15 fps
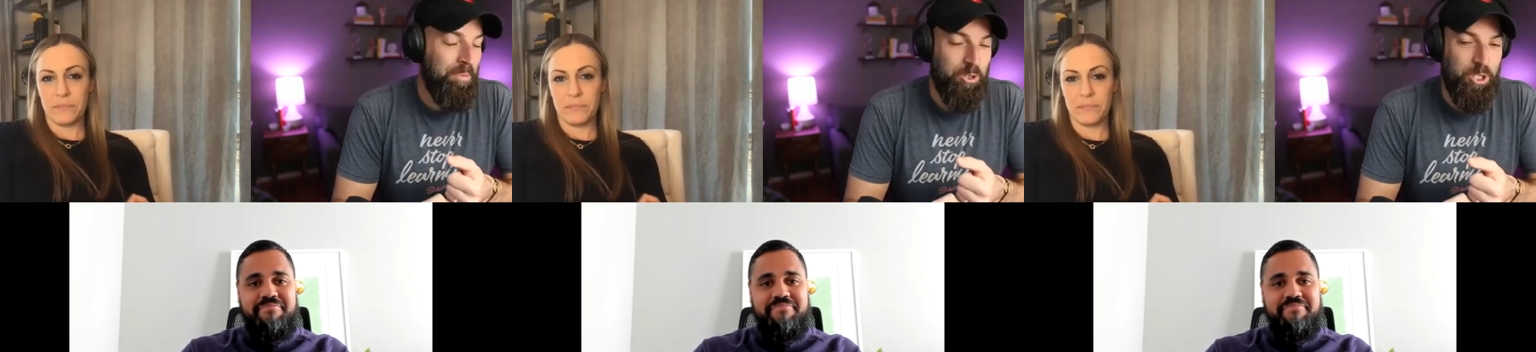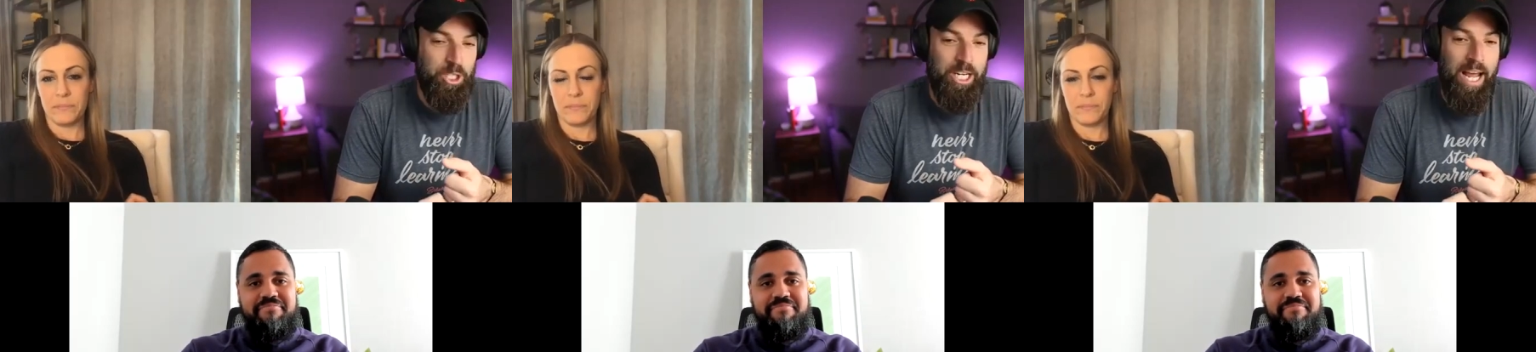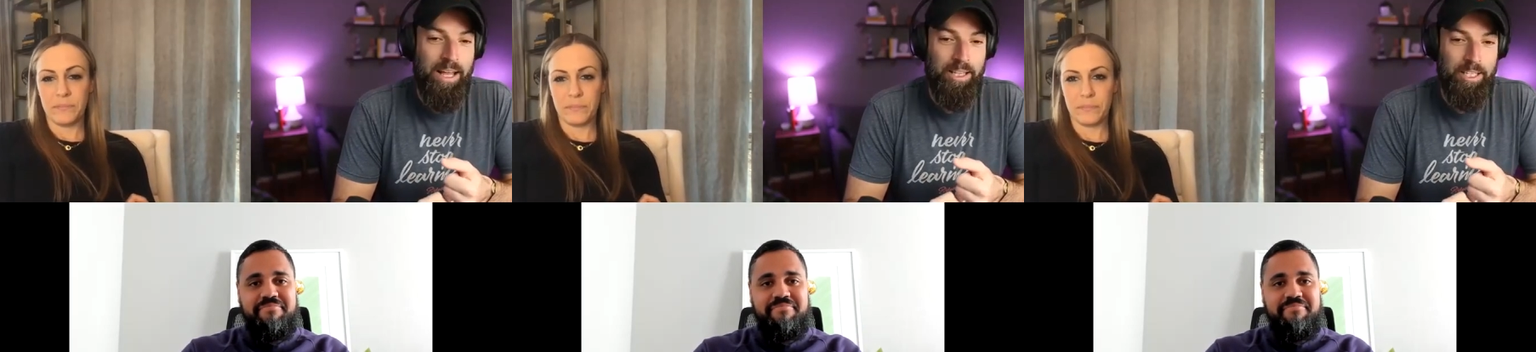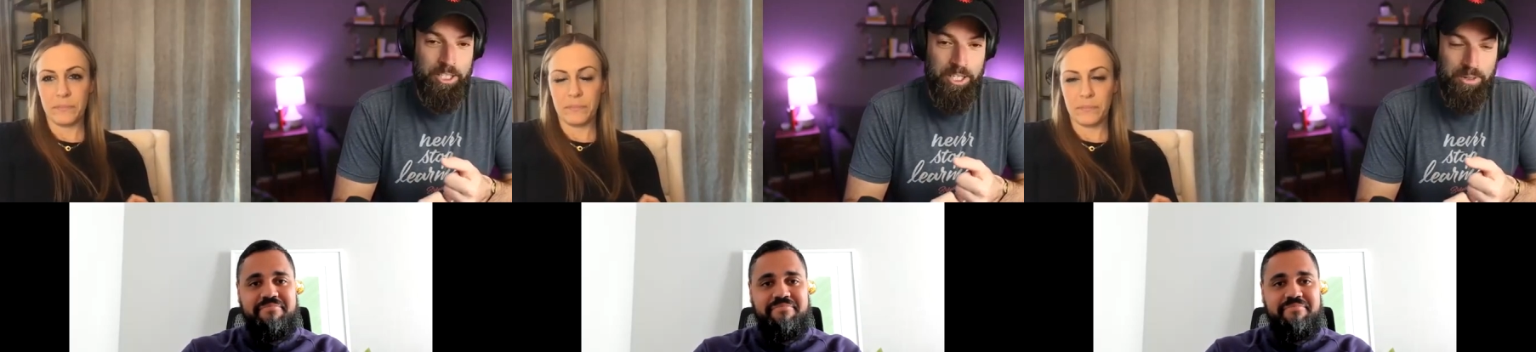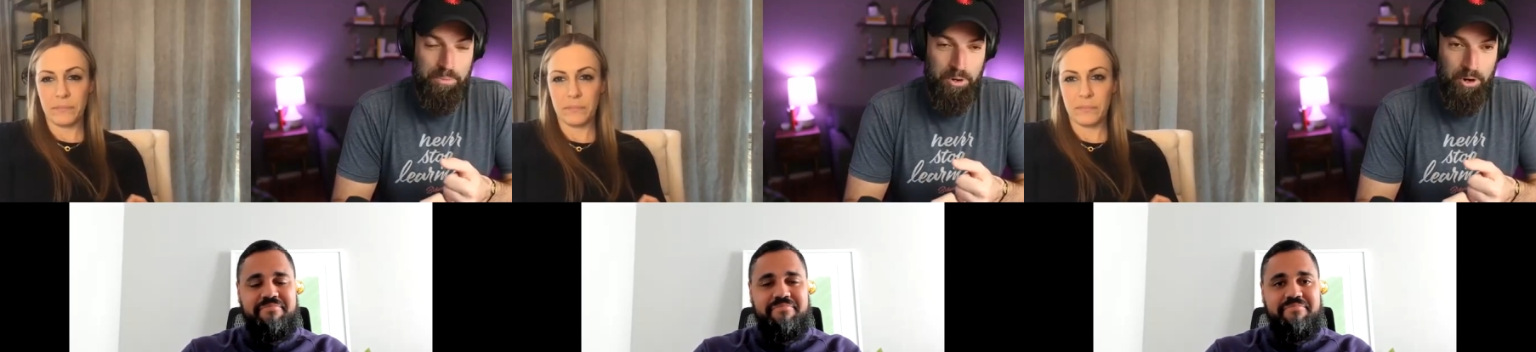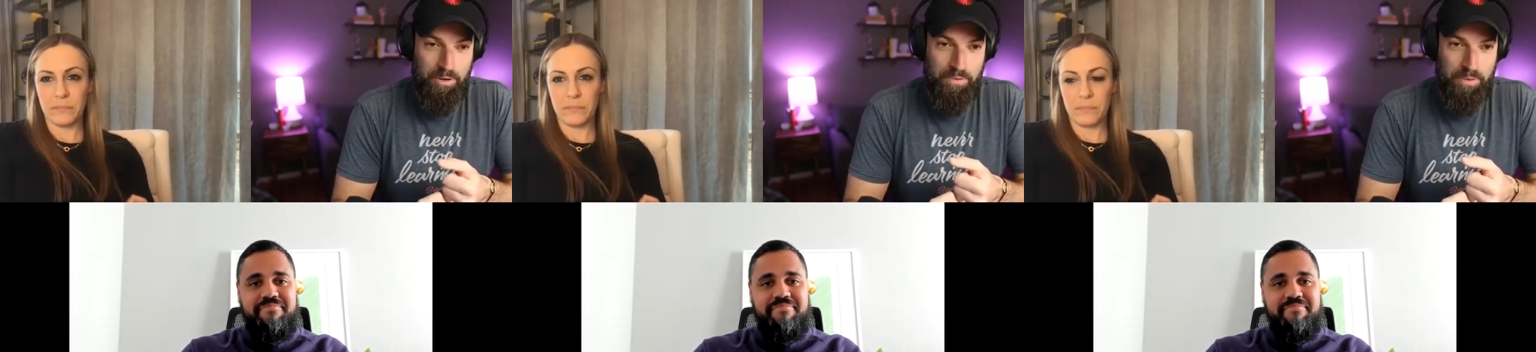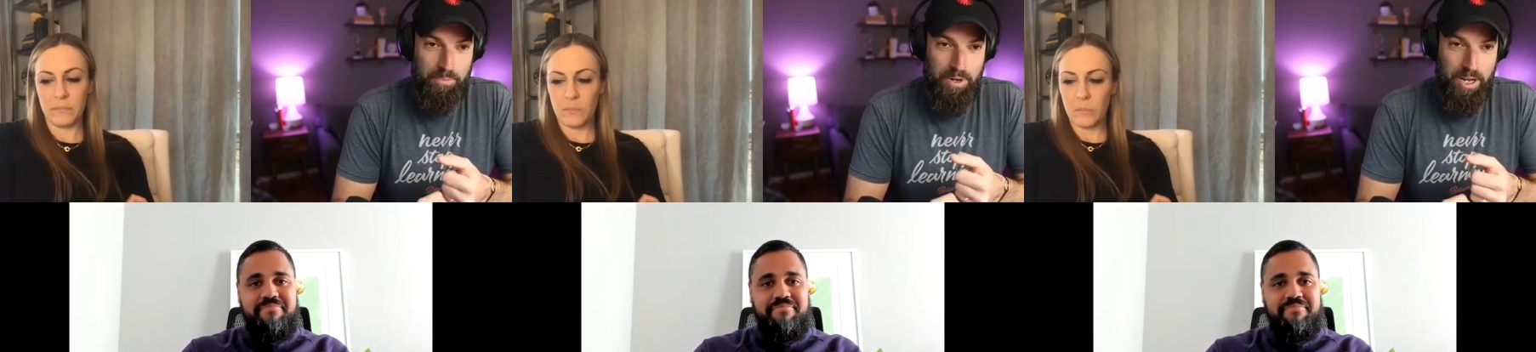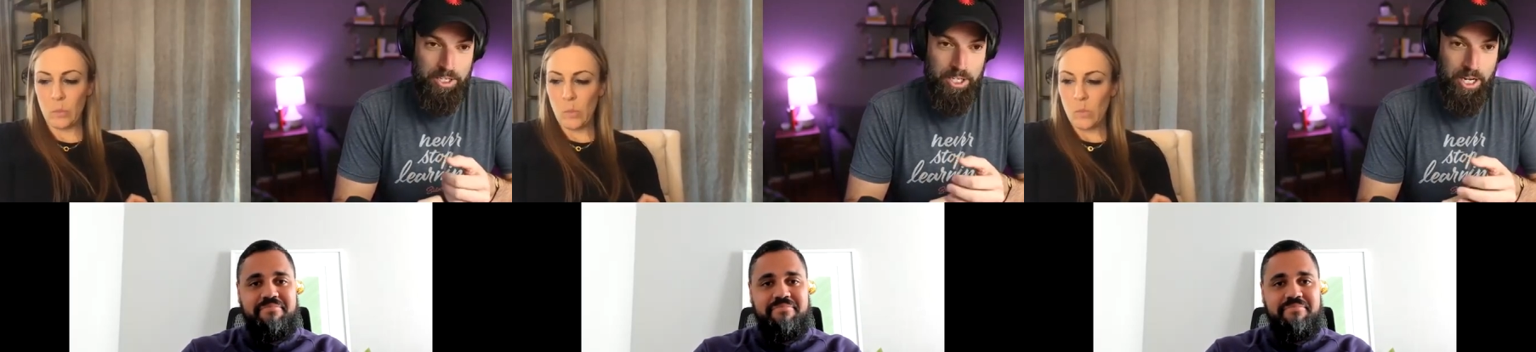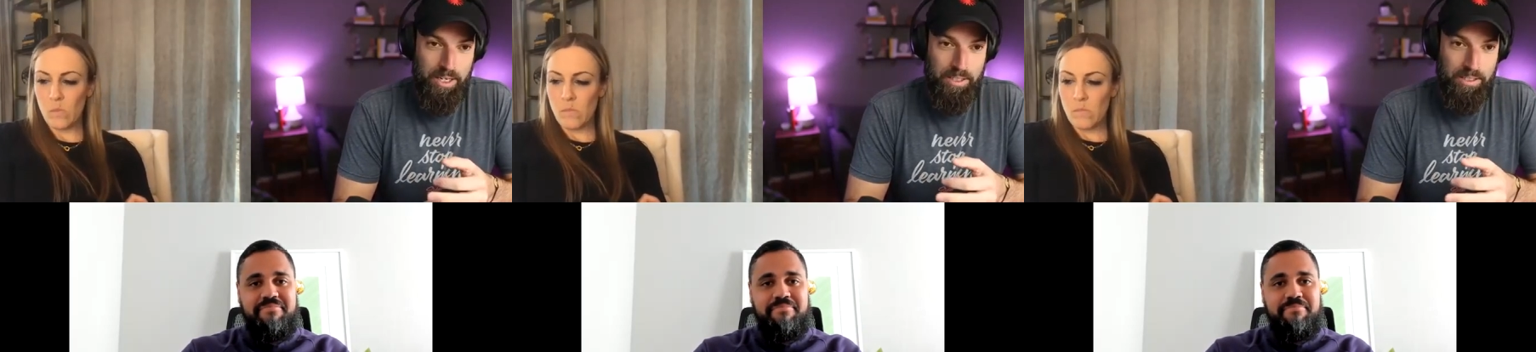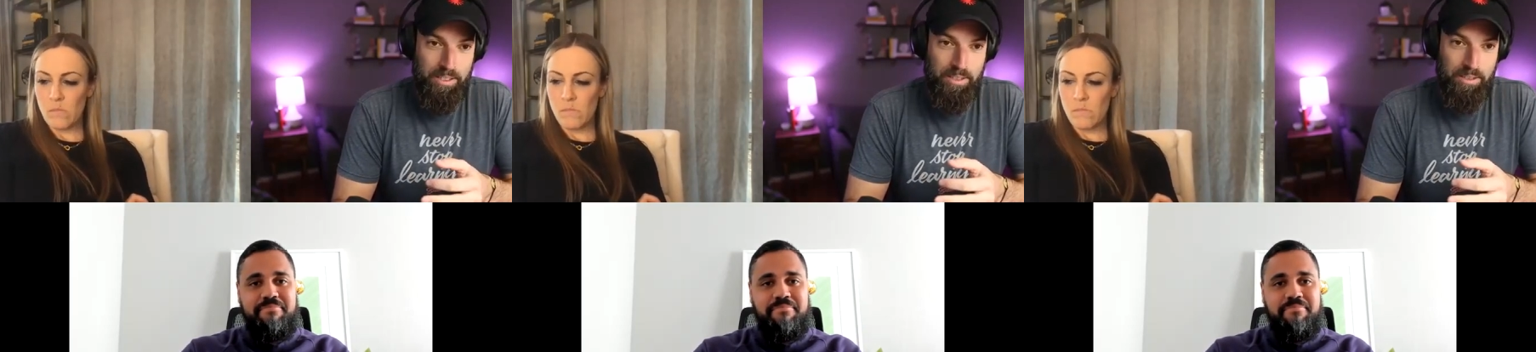Speaker 1: the most challenging part of the
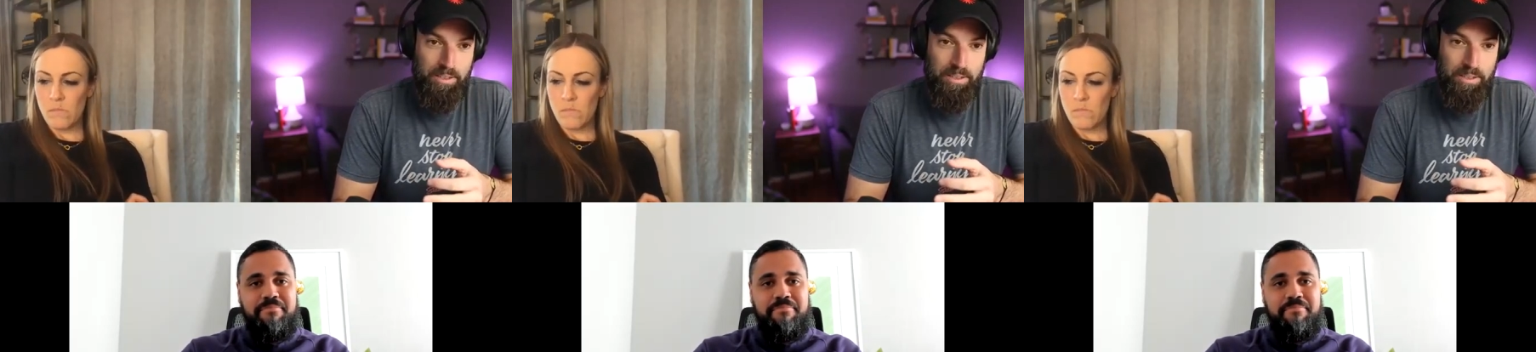project?